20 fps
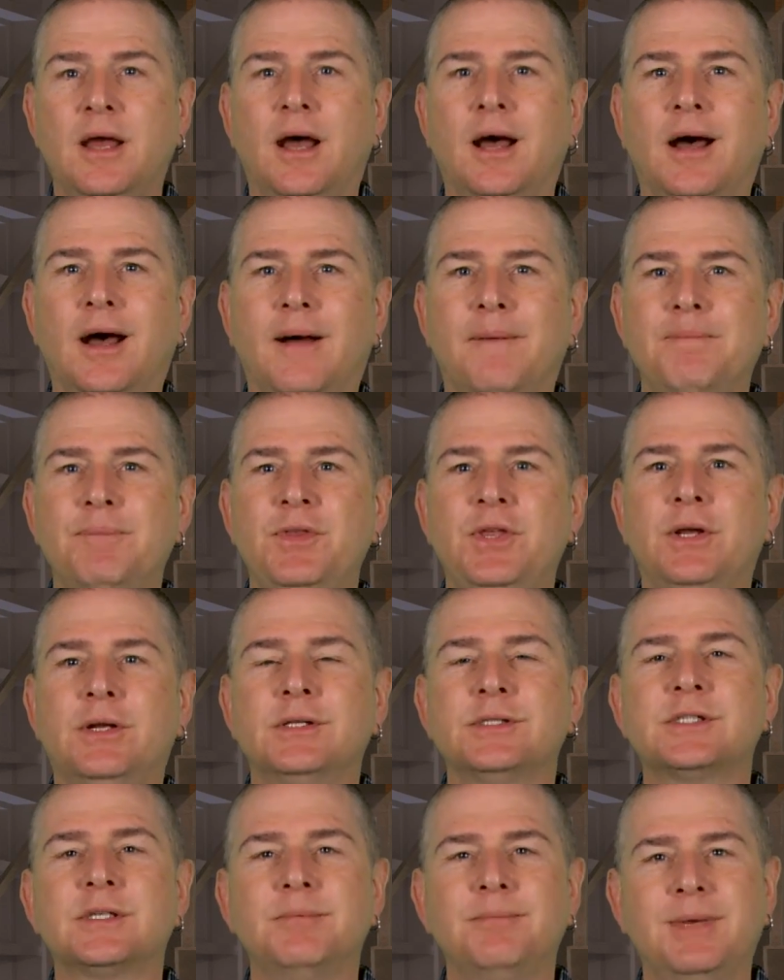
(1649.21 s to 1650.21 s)
Um, you
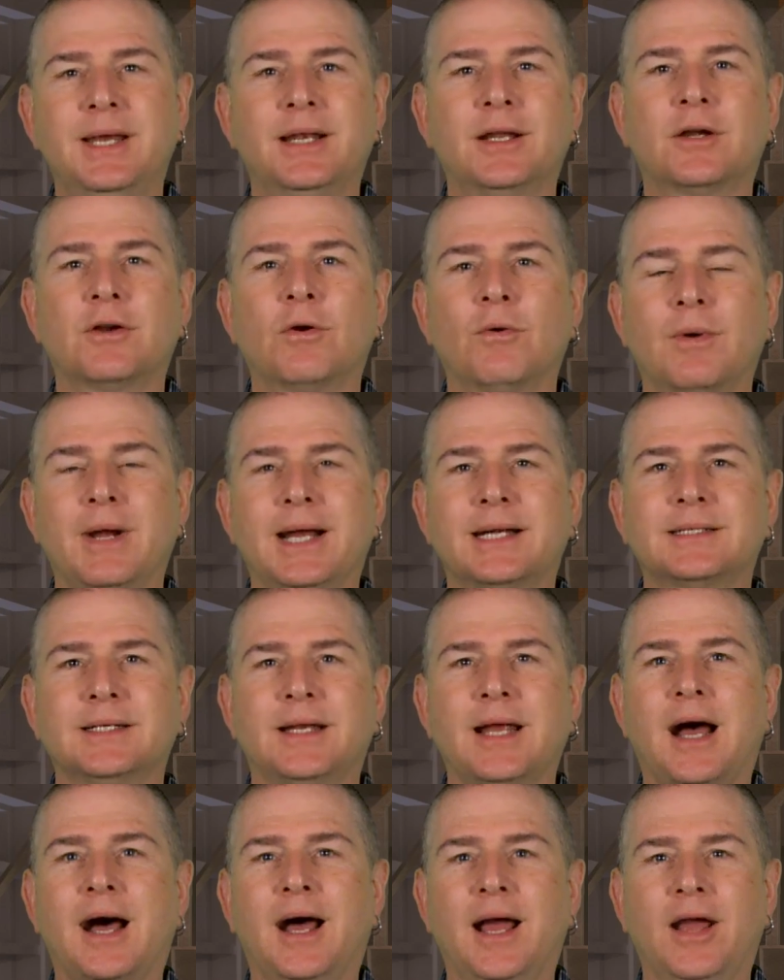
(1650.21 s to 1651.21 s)
can submit a
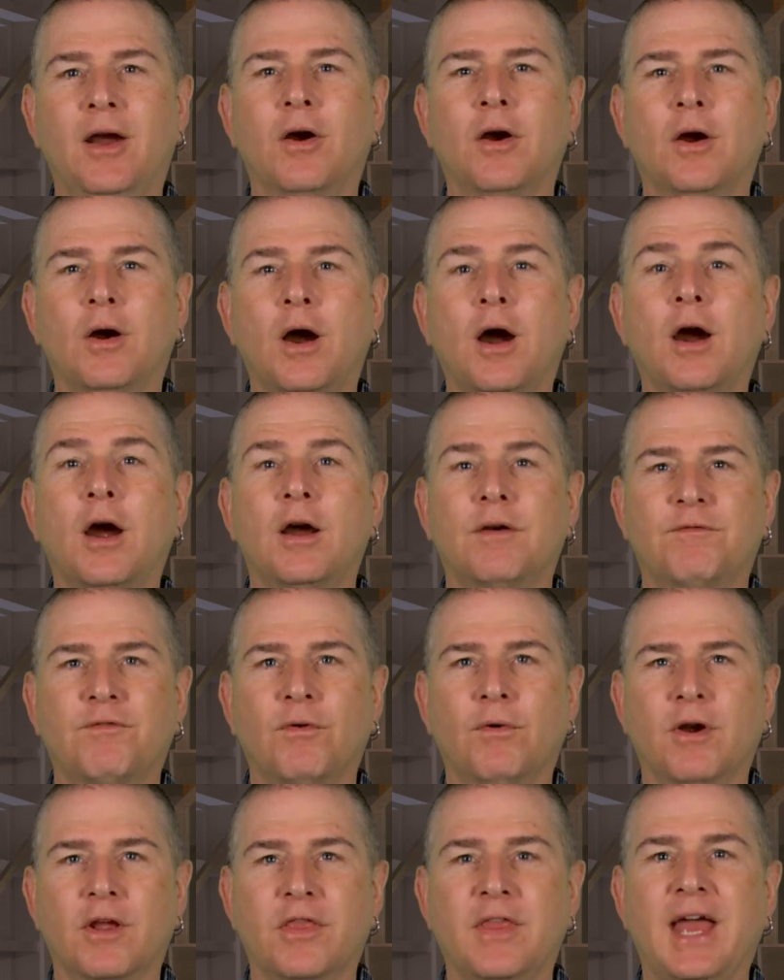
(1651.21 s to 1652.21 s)
corrected IRR
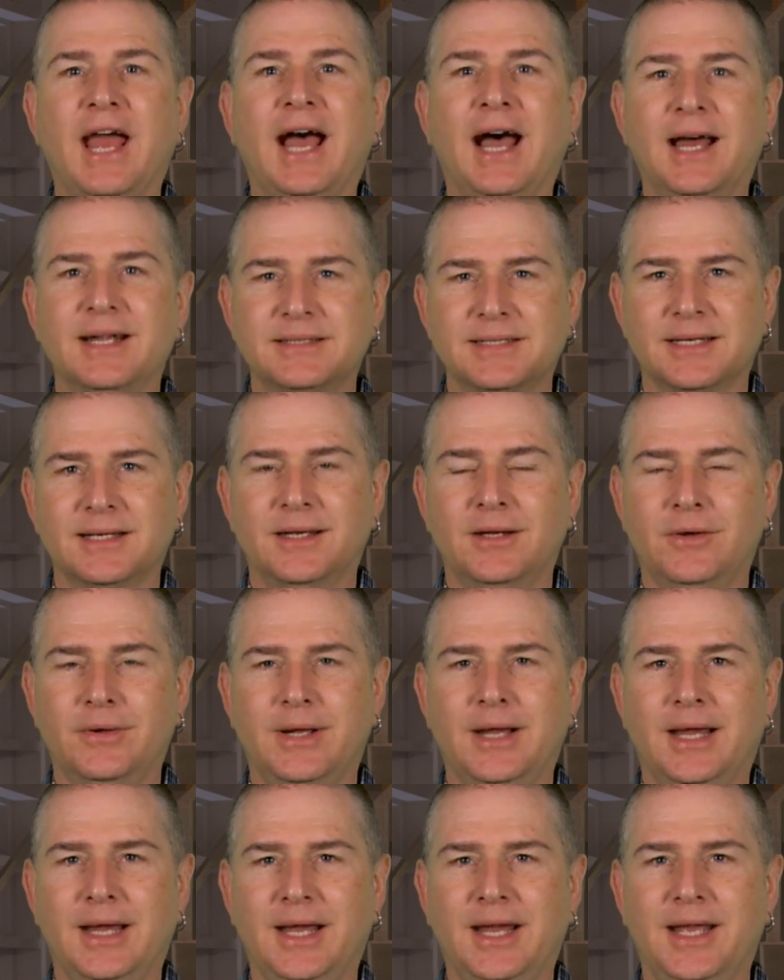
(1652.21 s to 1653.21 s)
for that,
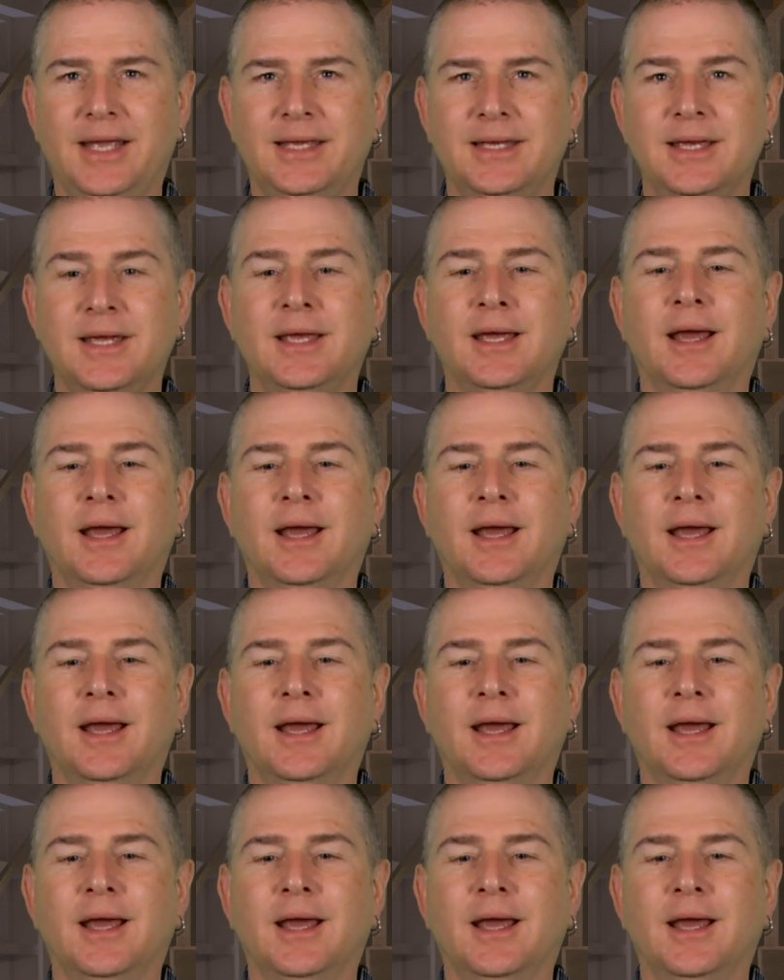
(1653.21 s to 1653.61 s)
okay?